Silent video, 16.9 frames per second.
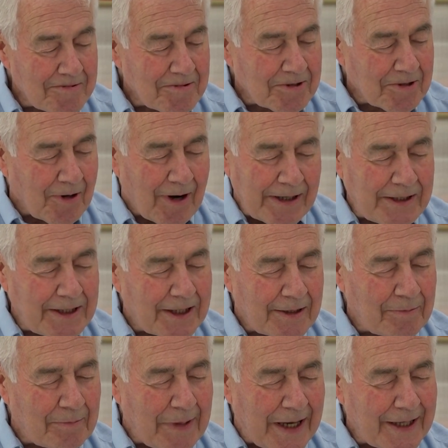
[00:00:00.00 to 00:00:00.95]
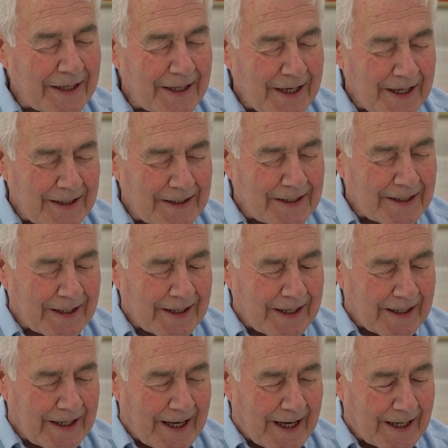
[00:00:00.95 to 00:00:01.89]
So I didn't make it into
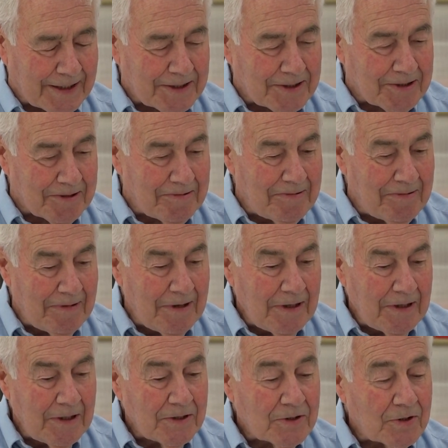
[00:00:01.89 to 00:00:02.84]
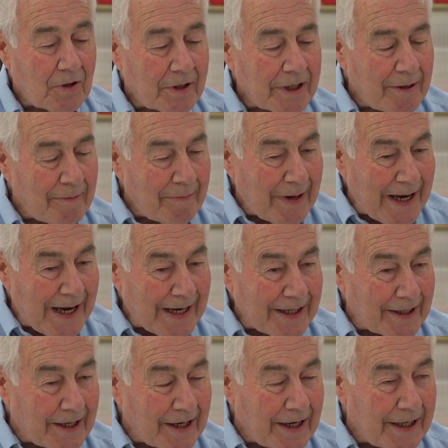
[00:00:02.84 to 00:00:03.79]
cadets. So I come
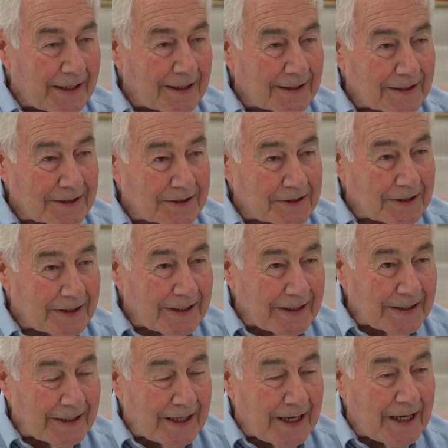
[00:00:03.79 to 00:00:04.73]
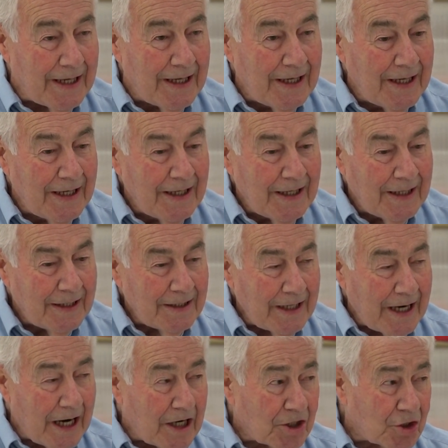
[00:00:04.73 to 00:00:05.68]
back and I enlisted in the
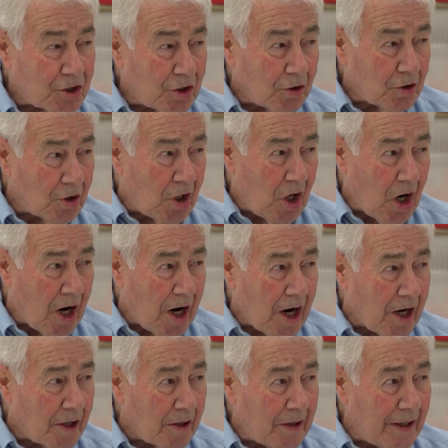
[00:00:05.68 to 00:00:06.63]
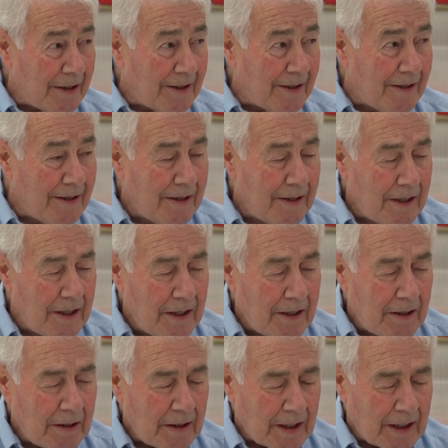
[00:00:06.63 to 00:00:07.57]
National Guard
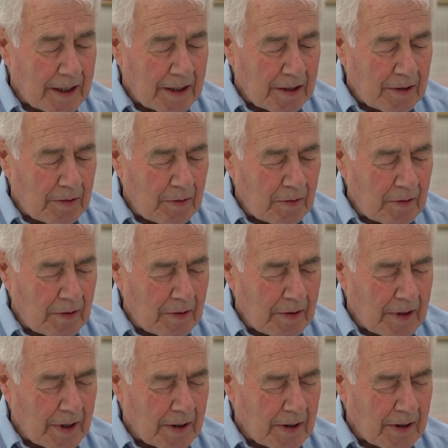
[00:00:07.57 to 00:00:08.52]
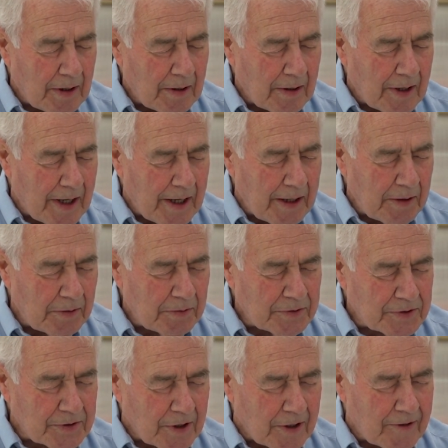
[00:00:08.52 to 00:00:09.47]
and uh, I
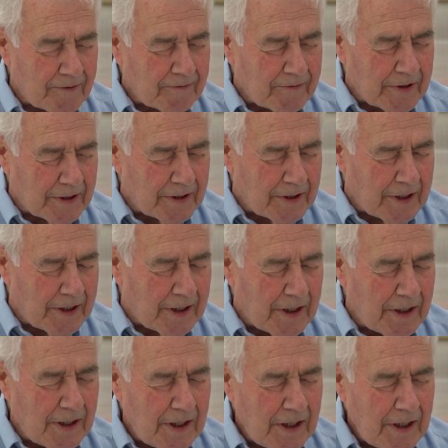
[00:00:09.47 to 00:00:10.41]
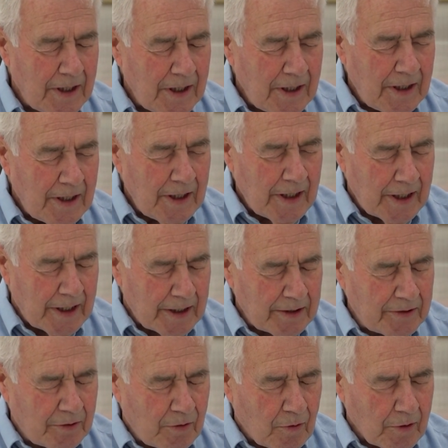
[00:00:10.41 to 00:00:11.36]
served in the
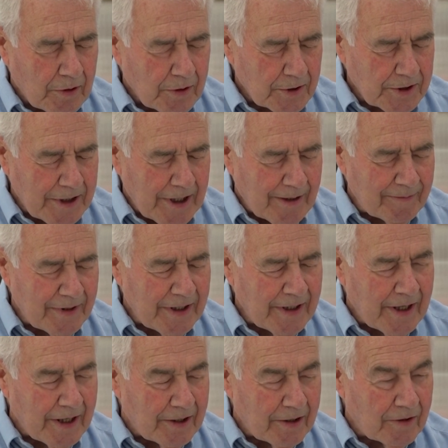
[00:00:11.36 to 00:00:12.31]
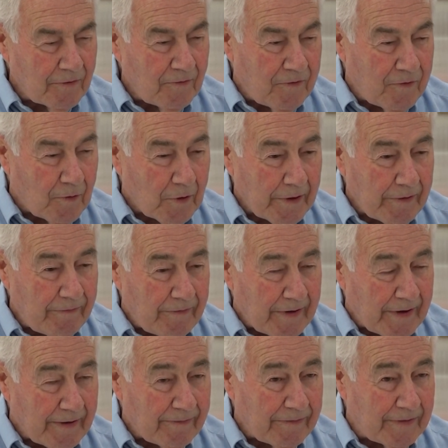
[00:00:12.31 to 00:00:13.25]
headquarters company,
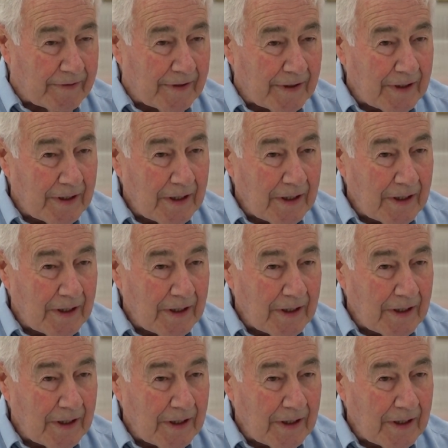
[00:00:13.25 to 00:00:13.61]
145th.